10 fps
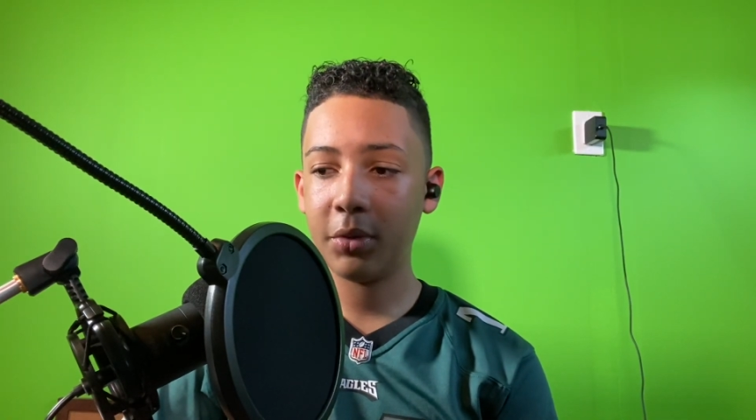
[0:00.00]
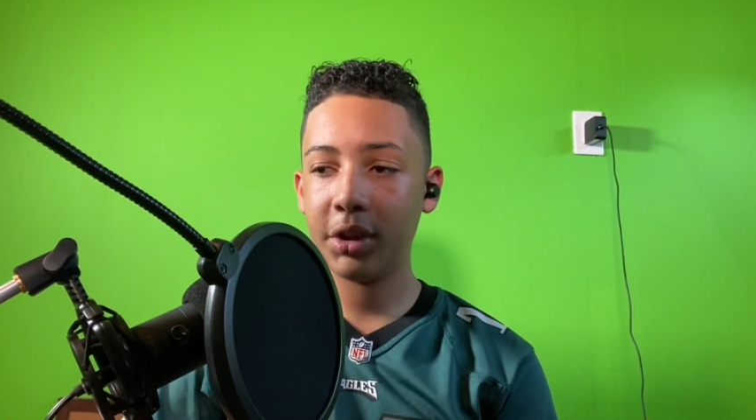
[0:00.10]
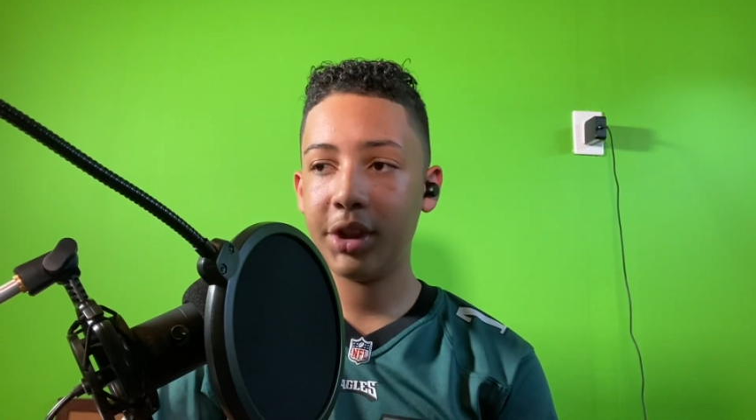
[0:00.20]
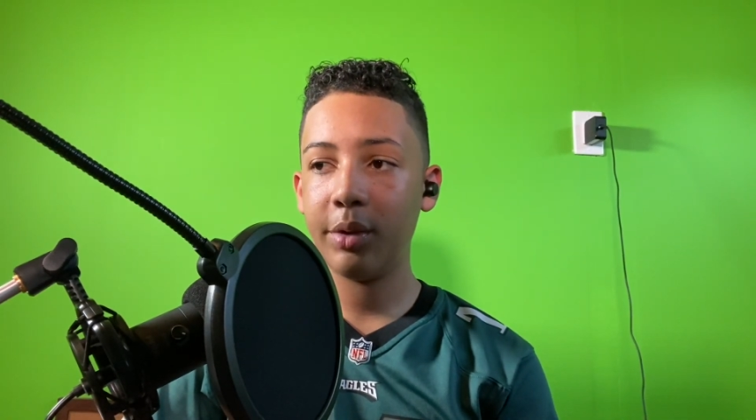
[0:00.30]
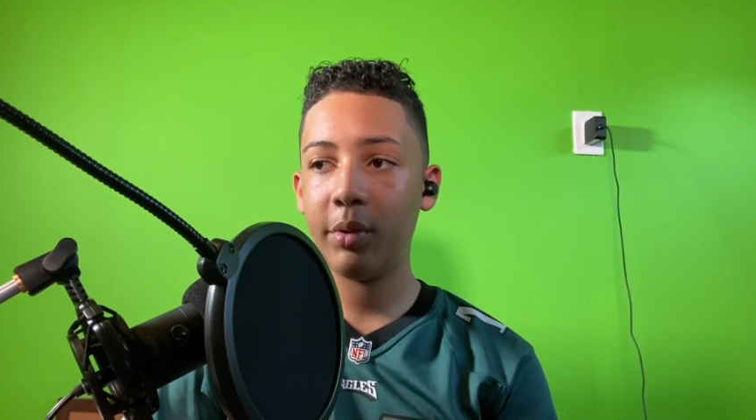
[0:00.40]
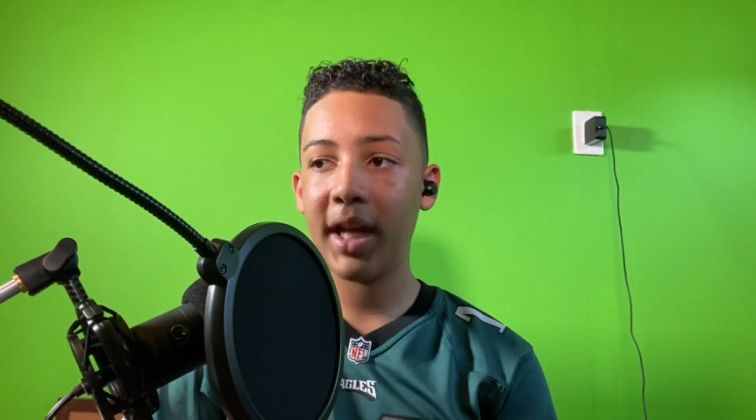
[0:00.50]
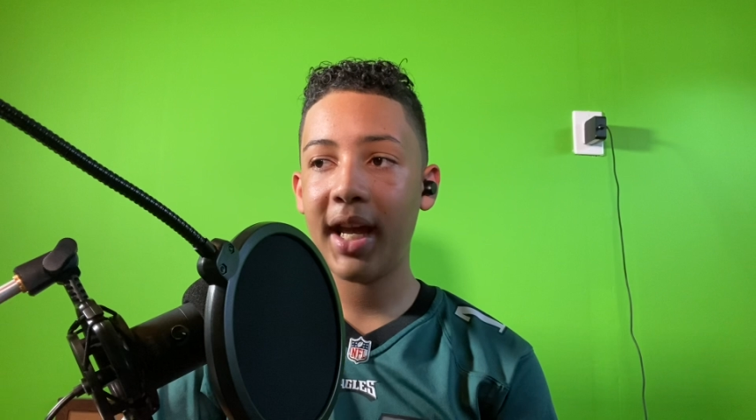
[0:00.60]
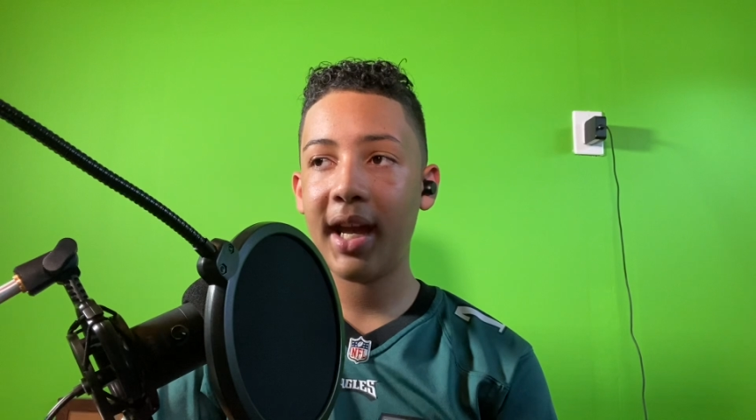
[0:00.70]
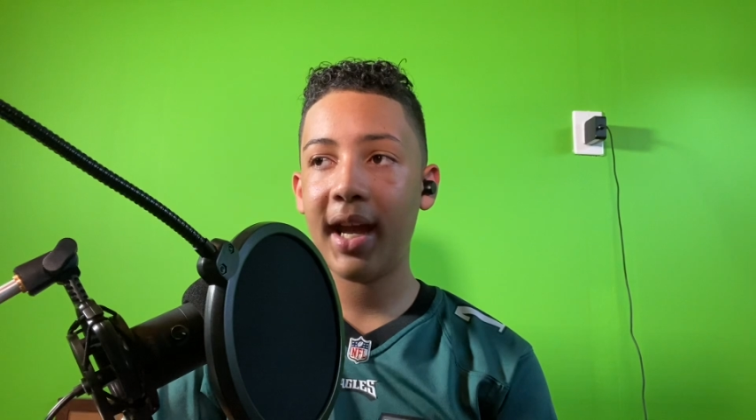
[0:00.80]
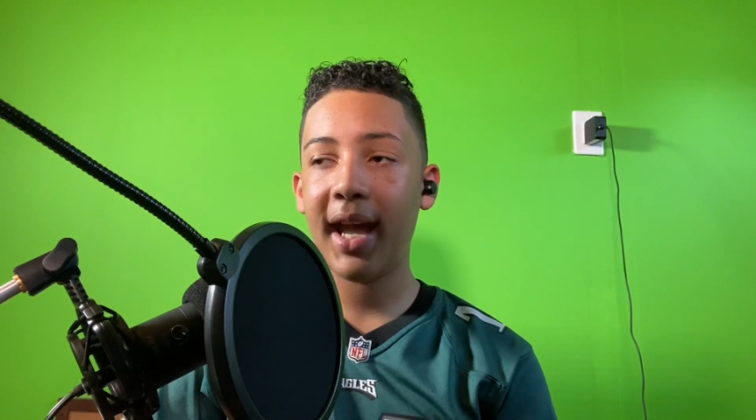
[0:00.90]
she would
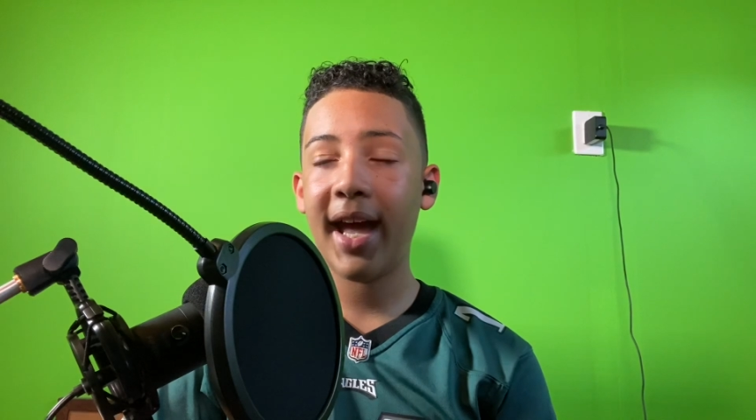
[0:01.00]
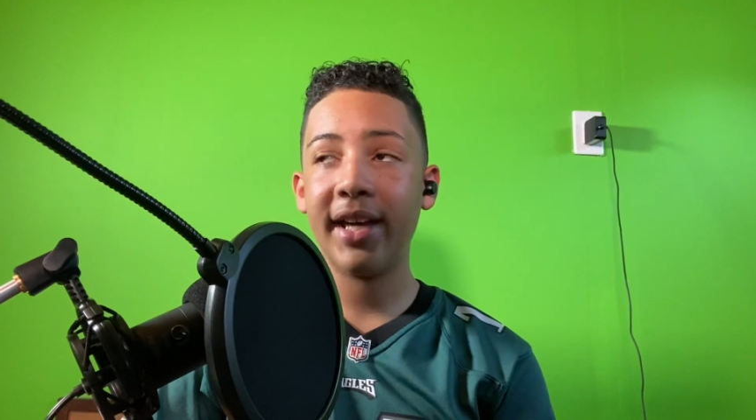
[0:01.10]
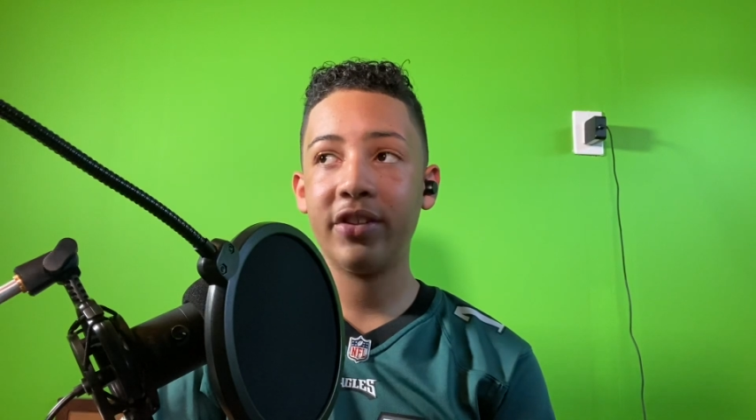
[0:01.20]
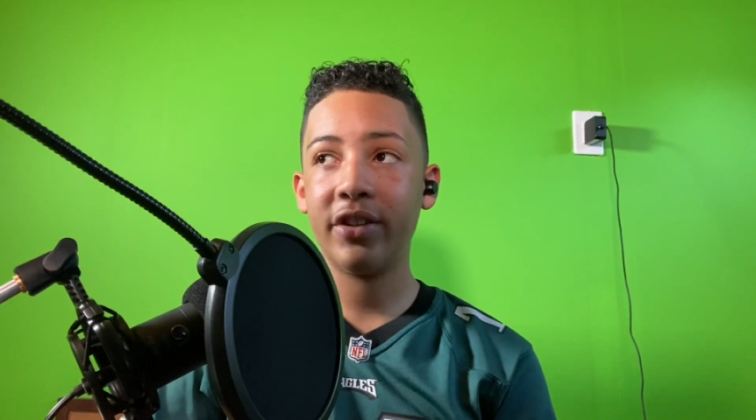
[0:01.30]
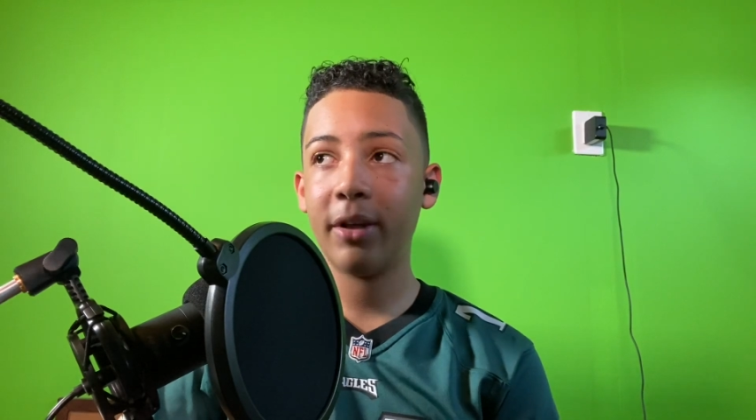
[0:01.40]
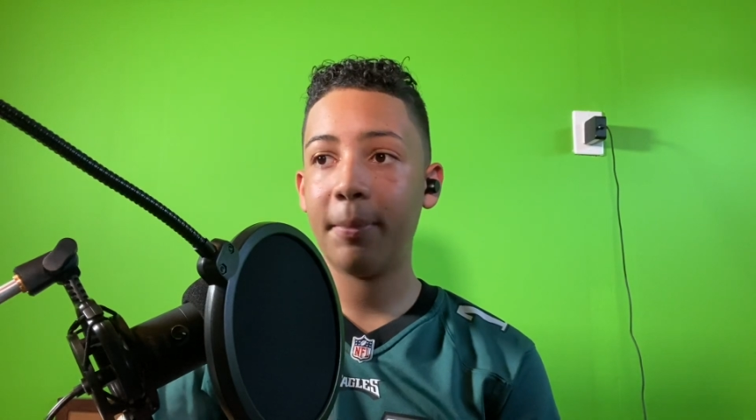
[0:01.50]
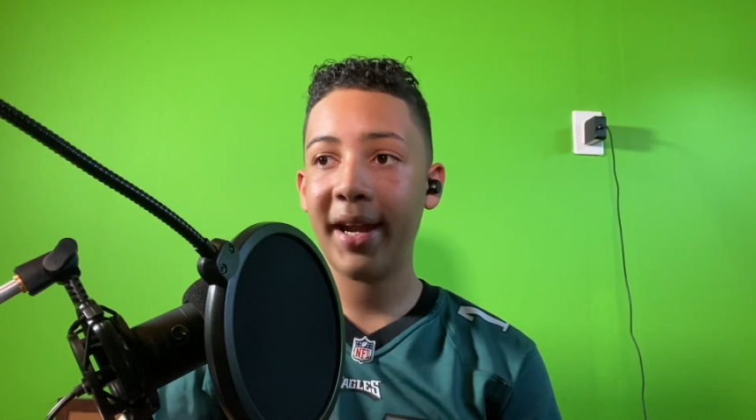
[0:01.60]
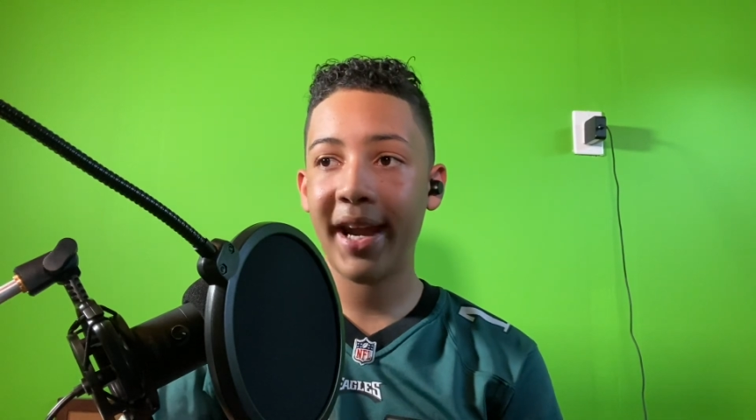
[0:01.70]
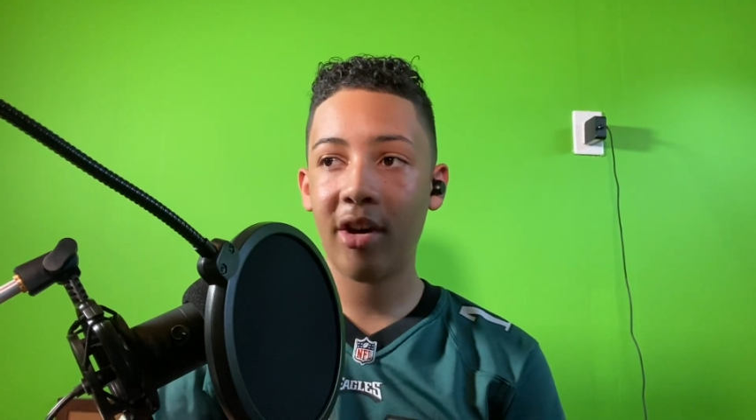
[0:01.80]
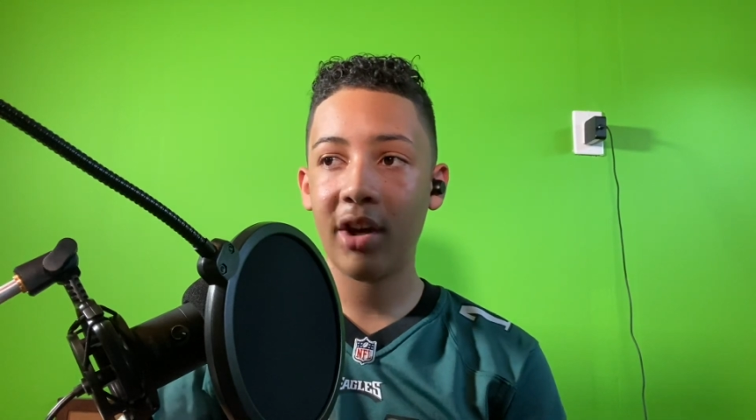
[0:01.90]
ask their
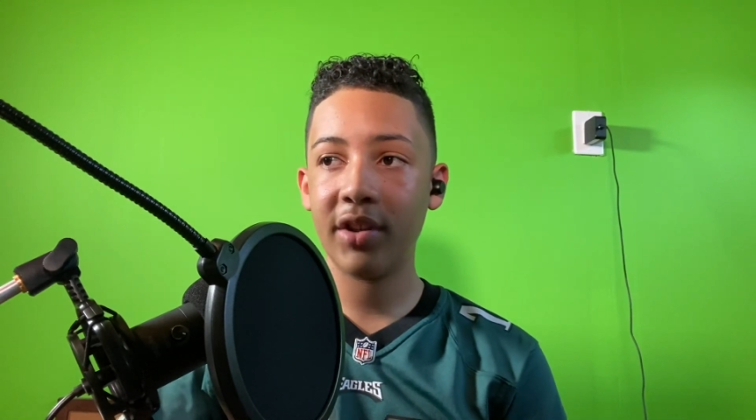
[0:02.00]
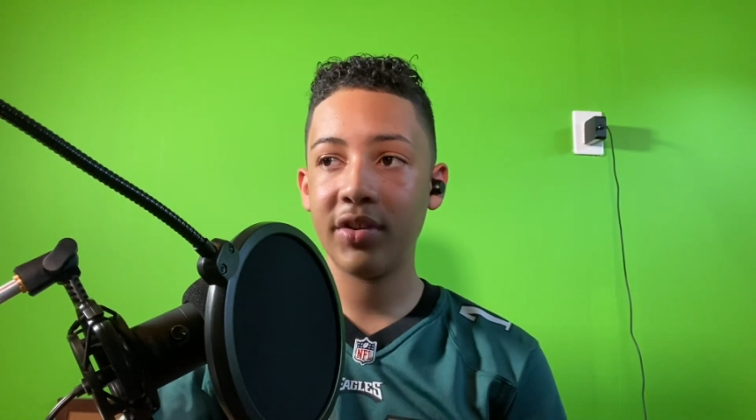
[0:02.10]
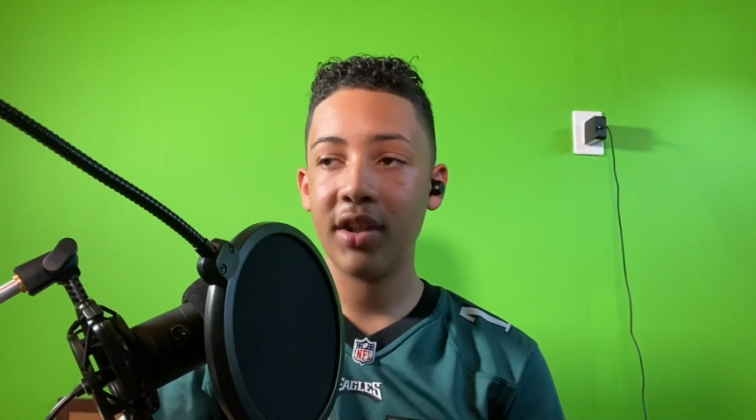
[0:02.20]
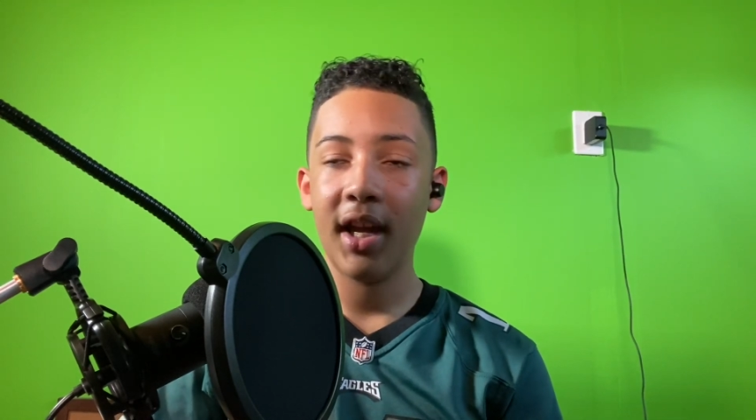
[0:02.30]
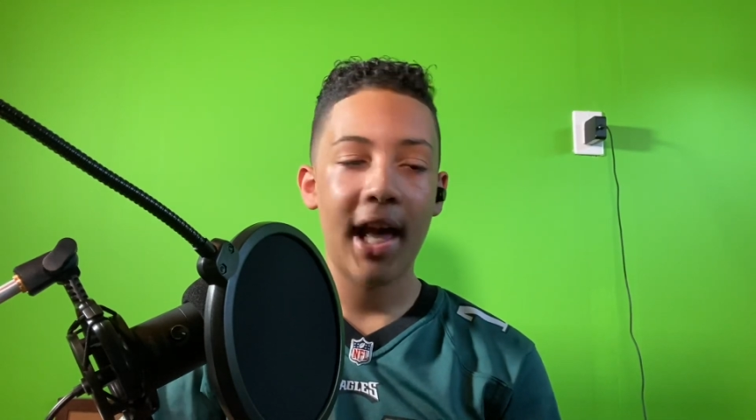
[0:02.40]
parents,